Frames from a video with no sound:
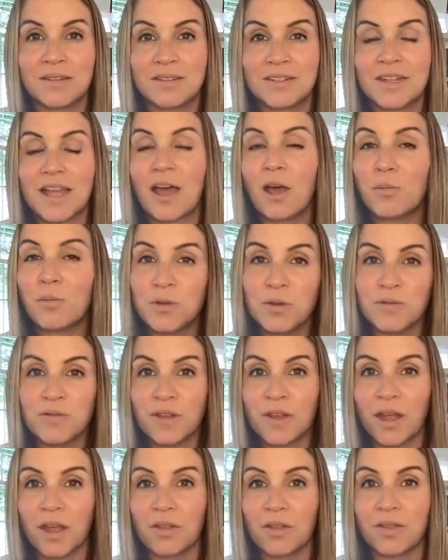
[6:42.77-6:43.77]
To help you
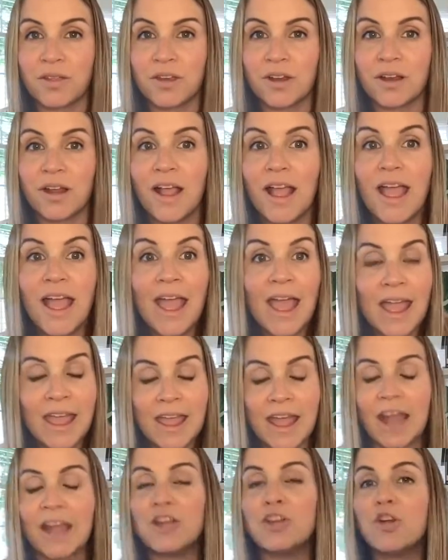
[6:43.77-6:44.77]
feel healthier?
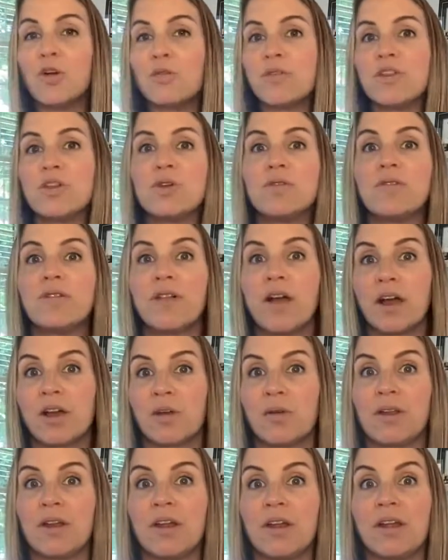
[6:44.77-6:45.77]
Hey, I know that you have a lot
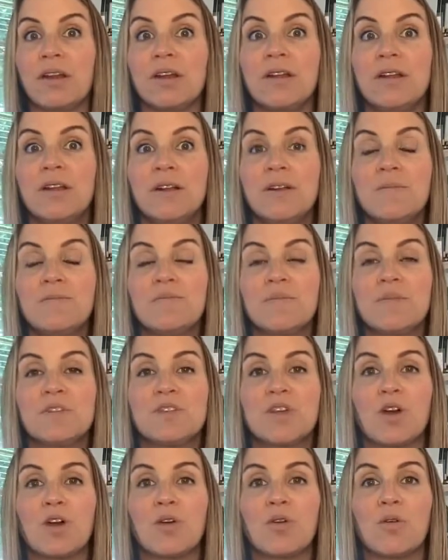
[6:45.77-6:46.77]
going on,
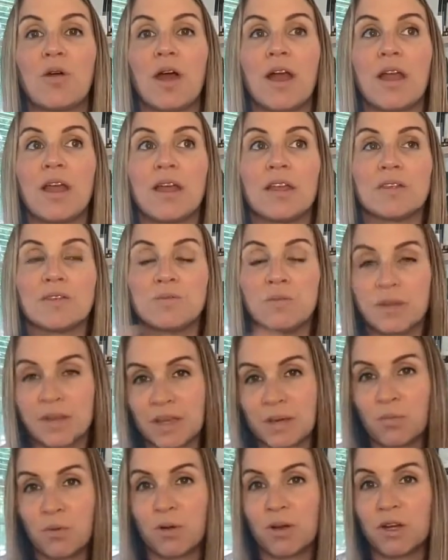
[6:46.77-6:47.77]
so it's really
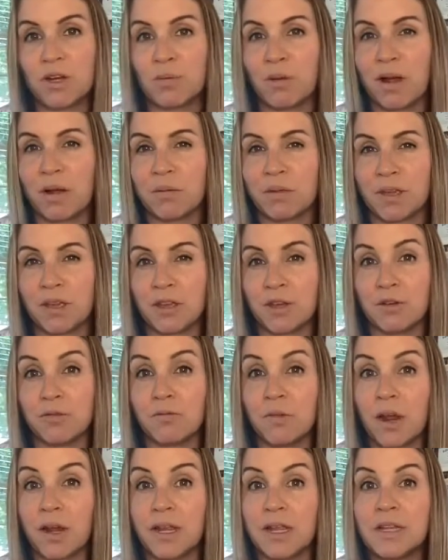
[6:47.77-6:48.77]
important you probably get your
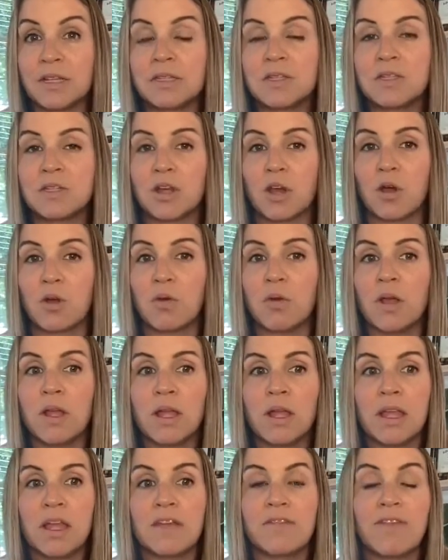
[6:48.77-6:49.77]
run in. So
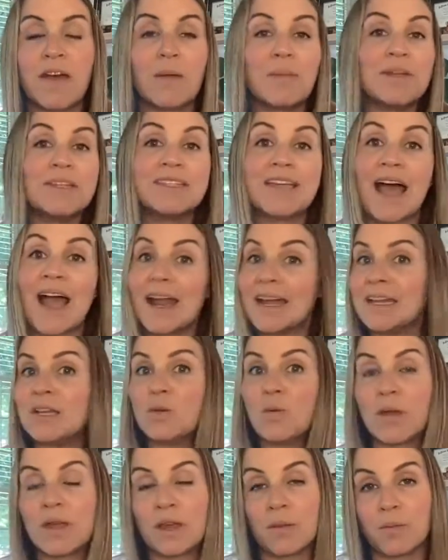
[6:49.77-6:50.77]
if that means I need to
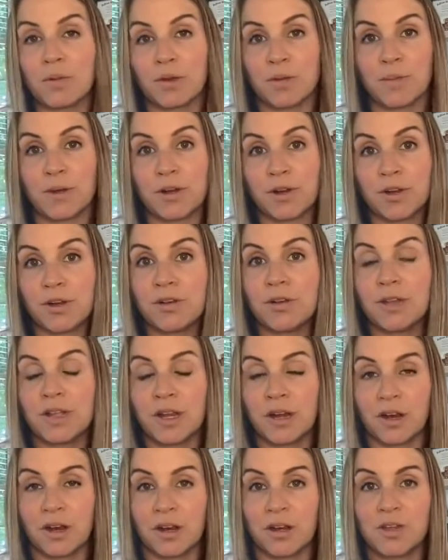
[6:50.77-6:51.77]
wake up a little bit
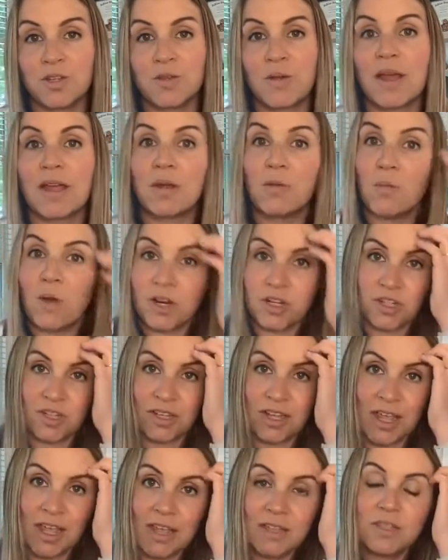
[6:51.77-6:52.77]
earlier so I can watch the
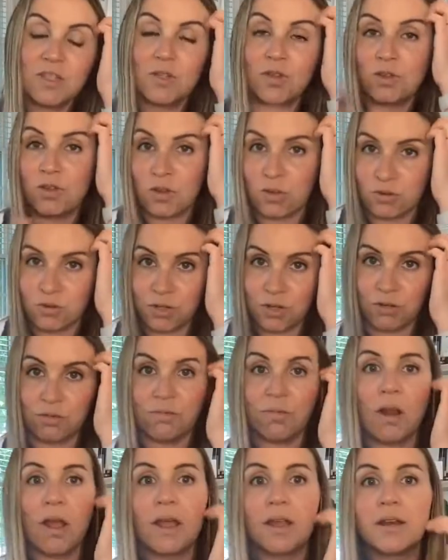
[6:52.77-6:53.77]
kids so you can go do your
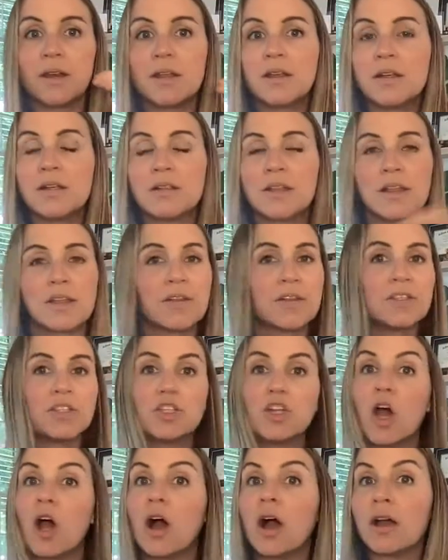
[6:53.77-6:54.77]
run, like let's
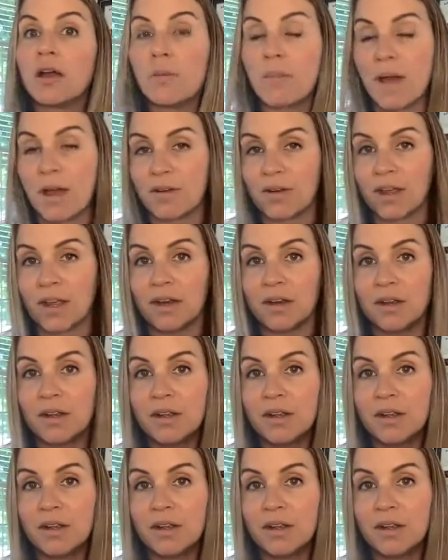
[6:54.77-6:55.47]
talk about it.